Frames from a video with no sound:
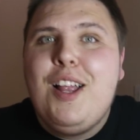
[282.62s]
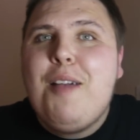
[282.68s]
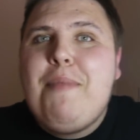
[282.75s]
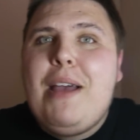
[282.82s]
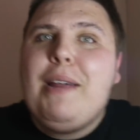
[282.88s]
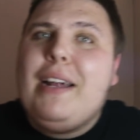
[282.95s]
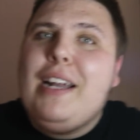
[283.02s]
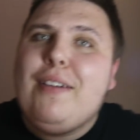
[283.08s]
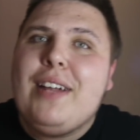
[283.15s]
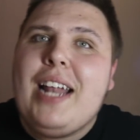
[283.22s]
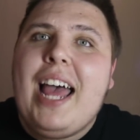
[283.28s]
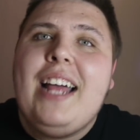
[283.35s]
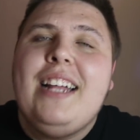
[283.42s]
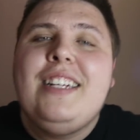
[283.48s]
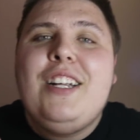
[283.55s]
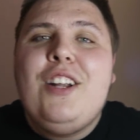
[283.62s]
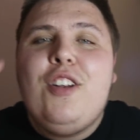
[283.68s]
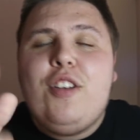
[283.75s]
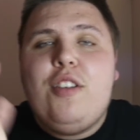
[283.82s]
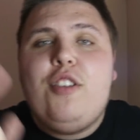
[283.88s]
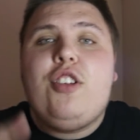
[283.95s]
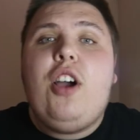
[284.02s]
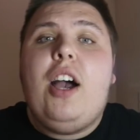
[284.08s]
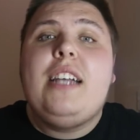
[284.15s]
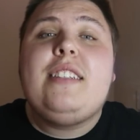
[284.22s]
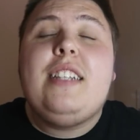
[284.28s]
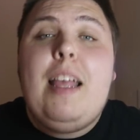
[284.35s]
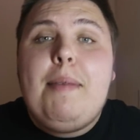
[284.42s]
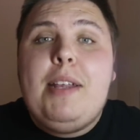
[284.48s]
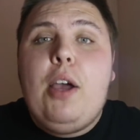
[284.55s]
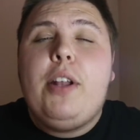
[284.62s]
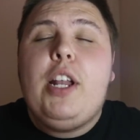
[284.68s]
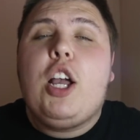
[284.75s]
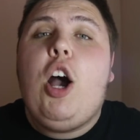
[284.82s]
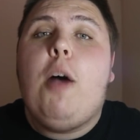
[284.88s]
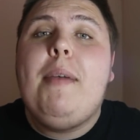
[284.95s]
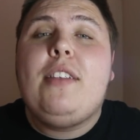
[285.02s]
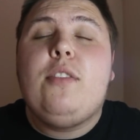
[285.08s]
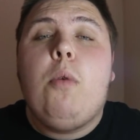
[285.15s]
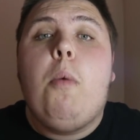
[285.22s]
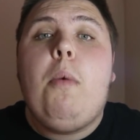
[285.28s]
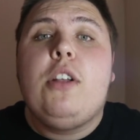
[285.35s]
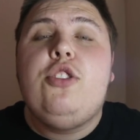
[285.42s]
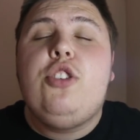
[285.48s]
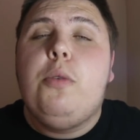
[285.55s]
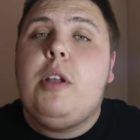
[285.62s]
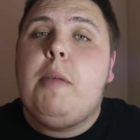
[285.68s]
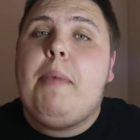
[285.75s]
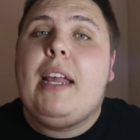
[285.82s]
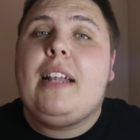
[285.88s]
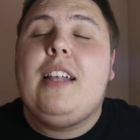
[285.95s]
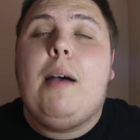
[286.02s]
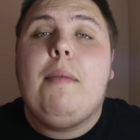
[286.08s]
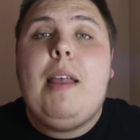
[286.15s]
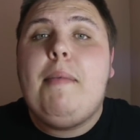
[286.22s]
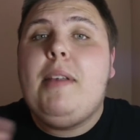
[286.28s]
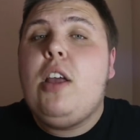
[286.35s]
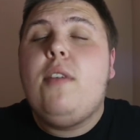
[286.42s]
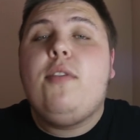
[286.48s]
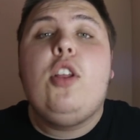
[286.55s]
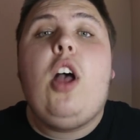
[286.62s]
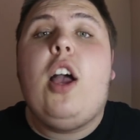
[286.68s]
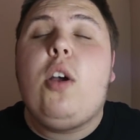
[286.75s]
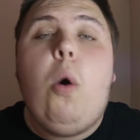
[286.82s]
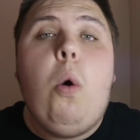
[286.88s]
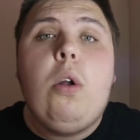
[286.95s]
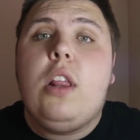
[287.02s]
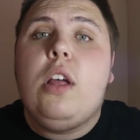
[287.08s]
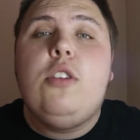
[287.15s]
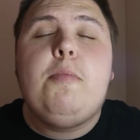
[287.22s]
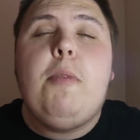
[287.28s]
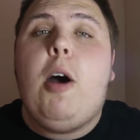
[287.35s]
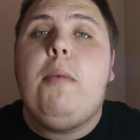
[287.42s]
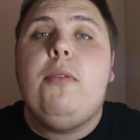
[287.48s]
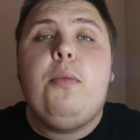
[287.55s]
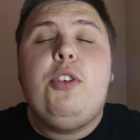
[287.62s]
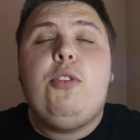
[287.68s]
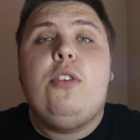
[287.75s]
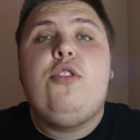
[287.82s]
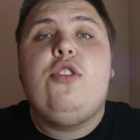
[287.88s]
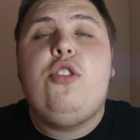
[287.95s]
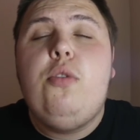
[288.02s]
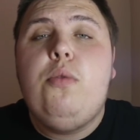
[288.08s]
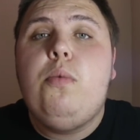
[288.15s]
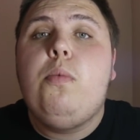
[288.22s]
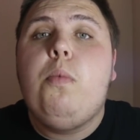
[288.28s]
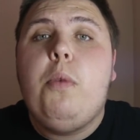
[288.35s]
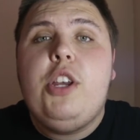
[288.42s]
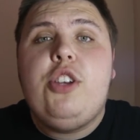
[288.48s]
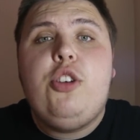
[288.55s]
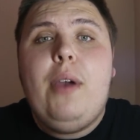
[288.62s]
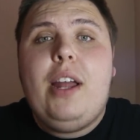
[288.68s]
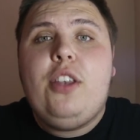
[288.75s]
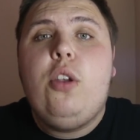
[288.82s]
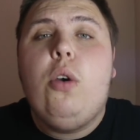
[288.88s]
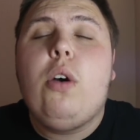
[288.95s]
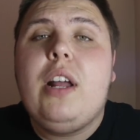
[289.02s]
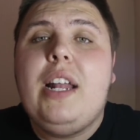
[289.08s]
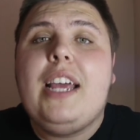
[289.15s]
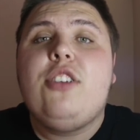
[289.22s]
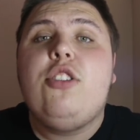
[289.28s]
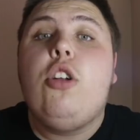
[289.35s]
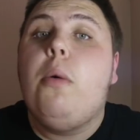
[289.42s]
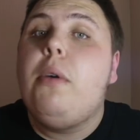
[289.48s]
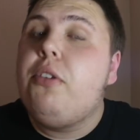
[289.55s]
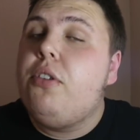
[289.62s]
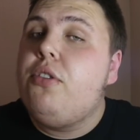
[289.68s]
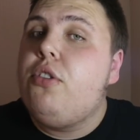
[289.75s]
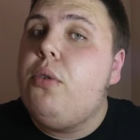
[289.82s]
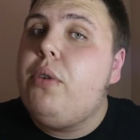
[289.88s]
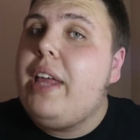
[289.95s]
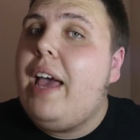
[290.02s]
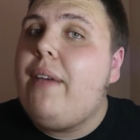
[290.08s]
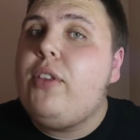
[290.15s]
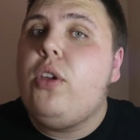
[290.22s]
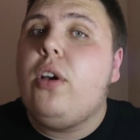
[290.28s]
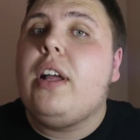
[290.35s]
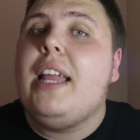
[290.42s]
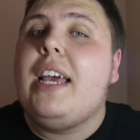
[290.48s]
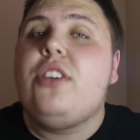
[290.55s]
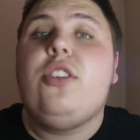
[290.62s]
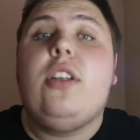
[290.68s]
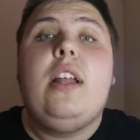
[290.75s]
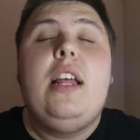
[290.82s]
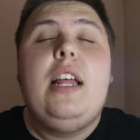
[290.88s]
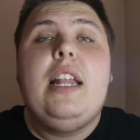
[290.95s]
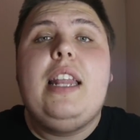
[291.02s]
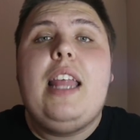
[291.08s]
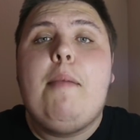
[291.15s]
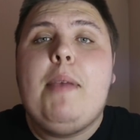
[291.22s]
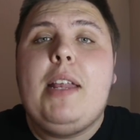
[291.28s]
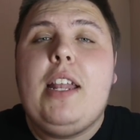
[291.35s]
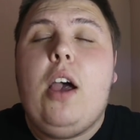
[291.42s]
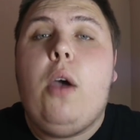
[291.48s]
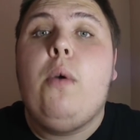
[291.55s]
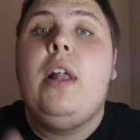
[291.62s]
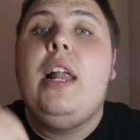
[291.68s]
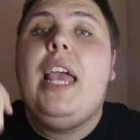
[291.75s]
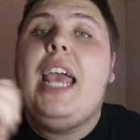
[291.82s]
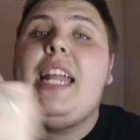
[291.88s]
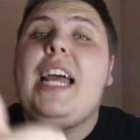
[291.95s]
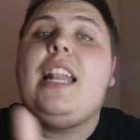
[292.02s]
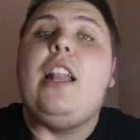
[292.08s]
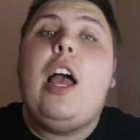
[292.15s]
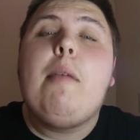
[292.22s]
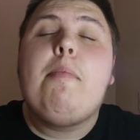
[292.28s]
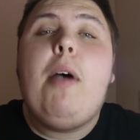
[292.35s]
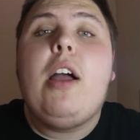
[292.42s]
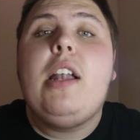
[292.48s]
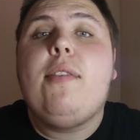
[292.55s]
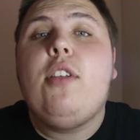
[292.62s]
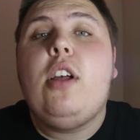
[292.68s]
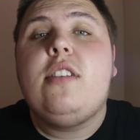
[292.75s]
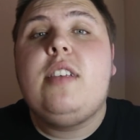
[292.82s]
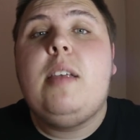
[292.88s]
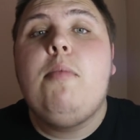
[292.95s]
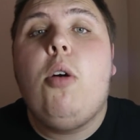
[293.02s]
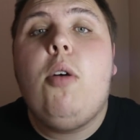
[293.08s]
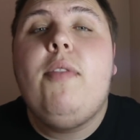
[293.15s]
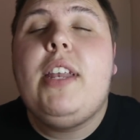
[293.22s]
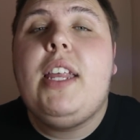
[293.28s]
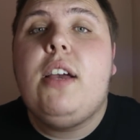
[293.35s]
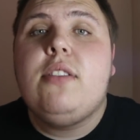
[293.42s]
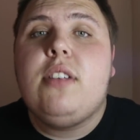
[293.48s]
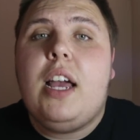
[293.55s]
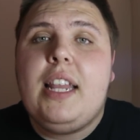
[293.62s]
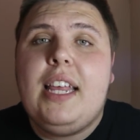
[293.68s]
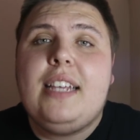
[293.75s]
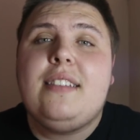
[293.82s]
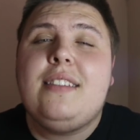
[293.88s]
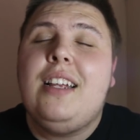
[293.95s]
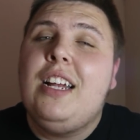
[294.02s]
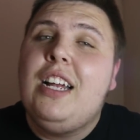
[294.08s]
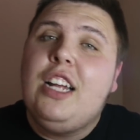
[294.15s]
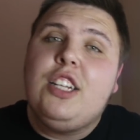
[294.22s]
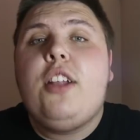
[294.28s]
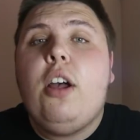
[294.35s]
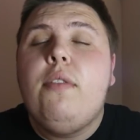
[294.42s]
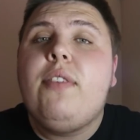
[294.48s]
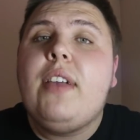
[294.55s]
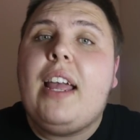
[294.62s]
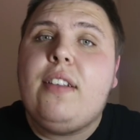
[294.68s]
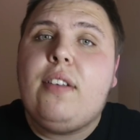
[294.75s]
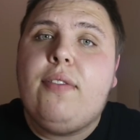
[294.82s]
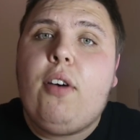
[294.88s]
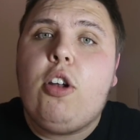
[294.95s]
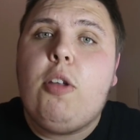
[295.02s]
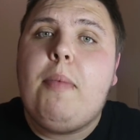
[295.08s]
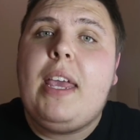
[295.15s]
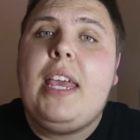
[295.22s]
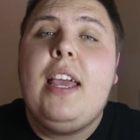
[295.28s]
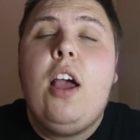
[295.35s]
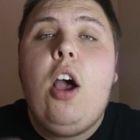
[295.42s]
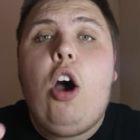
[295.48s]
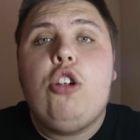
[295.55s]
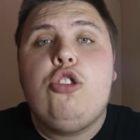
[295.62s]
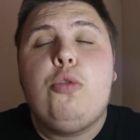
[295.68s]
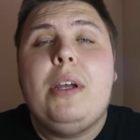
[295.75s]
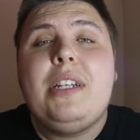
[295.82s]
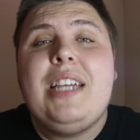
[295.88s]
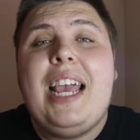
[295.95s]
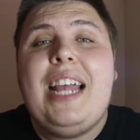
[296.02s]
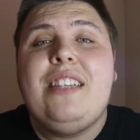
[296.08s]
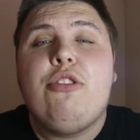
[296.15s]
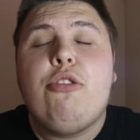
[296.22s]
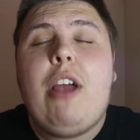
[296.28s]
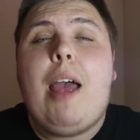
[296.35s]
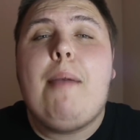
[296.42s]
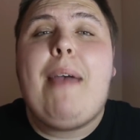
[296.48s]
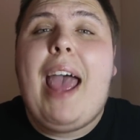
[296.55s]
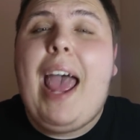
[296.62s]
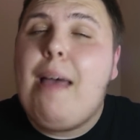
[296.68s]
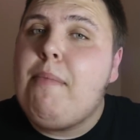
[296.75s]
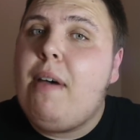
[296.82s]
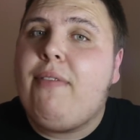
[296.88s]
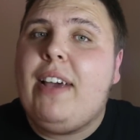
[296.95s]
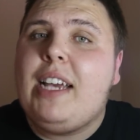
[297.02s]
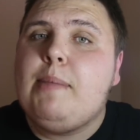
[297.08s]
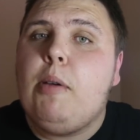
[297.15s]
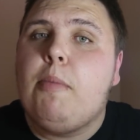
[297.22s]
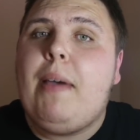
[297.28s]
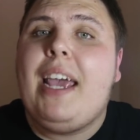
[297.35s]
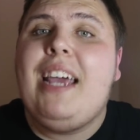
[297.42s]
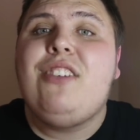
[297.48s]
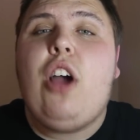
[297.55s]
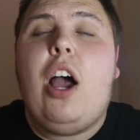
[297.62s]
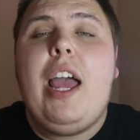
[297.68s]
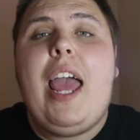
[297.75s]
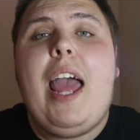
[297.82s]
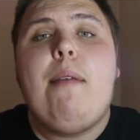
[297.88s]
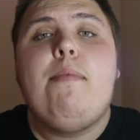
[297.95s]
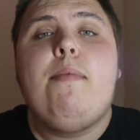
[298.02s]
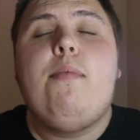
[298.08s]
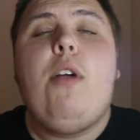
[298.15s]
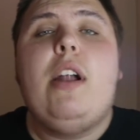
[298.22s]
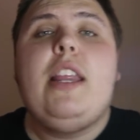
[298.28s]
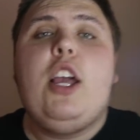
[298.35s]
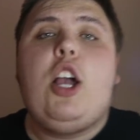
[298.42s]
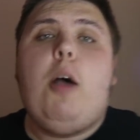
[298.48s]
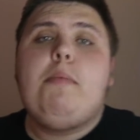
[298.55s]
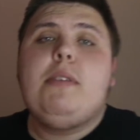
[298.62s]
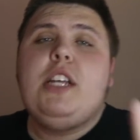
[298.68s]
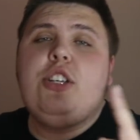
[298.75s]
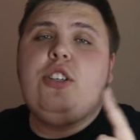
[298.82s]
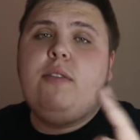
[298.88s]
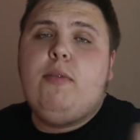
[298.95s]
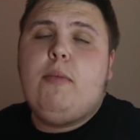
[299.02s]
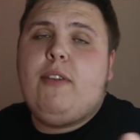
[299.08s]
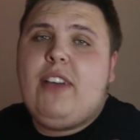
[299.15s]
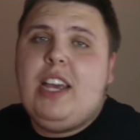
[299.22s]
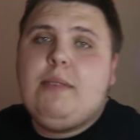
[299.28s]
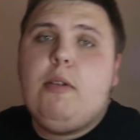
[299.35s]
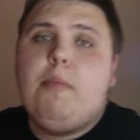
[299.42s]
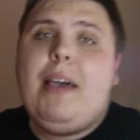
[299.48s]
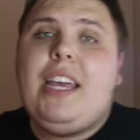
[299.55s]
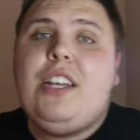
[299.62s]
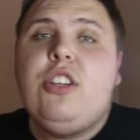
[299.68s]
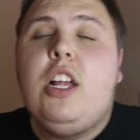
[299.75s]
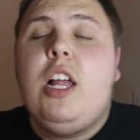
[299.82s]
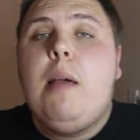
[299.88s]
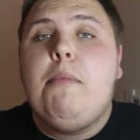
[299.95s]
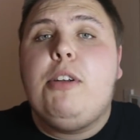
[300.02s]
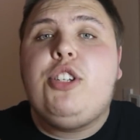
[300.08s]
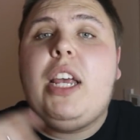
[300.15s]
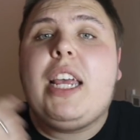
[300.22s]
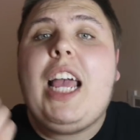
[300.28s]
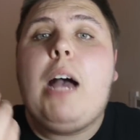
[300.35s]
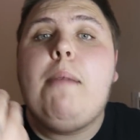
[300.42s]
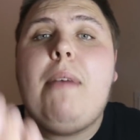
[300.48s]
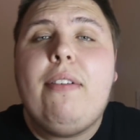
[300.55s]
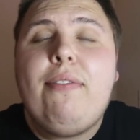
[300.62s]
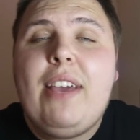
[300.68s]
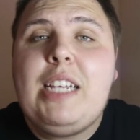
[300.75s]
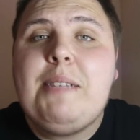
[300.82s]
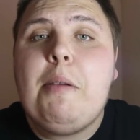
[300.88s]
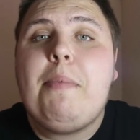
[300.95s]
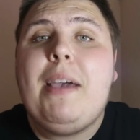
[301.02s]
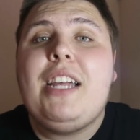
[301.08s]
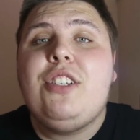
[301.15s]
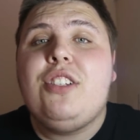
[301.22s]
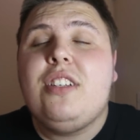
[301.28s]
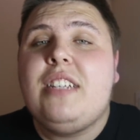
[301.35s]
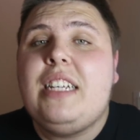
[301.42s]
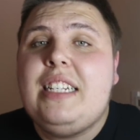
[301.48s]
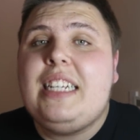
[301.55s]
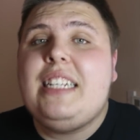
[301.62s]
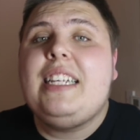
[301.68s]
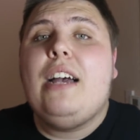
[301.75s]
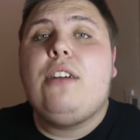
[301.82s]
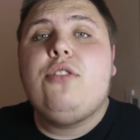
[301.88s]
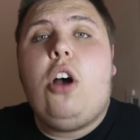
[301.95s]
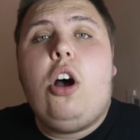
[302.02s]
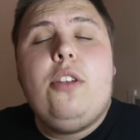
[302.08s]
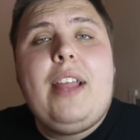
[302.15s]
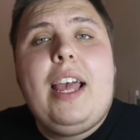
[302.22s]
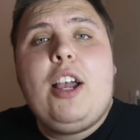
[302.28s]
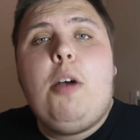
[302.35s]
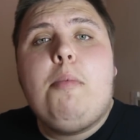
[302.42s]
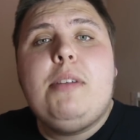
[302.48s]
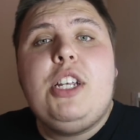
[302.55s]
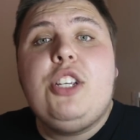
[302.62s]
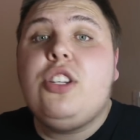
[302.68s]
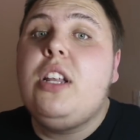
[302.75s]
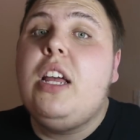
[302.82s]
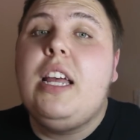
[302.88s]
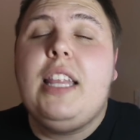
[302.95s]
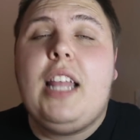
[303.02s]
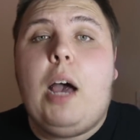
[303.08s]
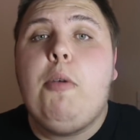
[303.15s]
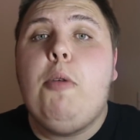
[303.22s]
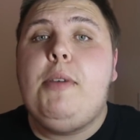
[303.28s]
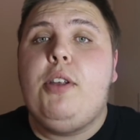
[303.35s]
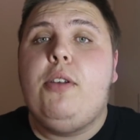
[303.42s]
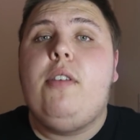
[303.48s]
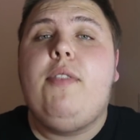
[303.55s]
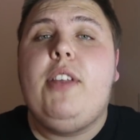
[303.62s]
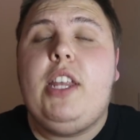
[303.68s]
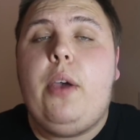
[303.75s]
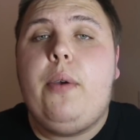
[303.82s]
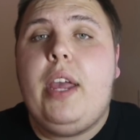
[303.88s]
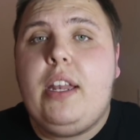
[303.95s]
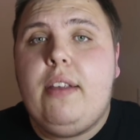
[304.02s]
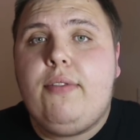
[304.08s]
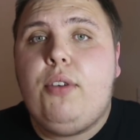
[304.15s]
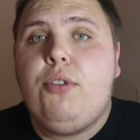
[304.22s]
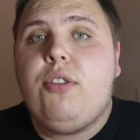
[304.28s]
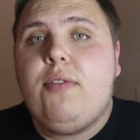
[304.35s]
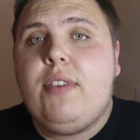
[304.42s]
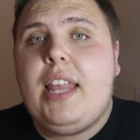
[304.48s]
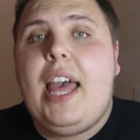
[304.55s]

But anyway, enough of that guys, let me know in the comments what ones you would have picked up. Let me know if you like all of those pops, which ones you wish you had in your collection, or which ones you already have in your collection. Let me know. Hit that like button if you'd like to see more videos like this. Don't forget to follow me on Twitter, Instagram, and my Facebook page. I am running a competition for my Facebook page, but check out my Facebook page to see details on that competition. I will be doing a video in the future for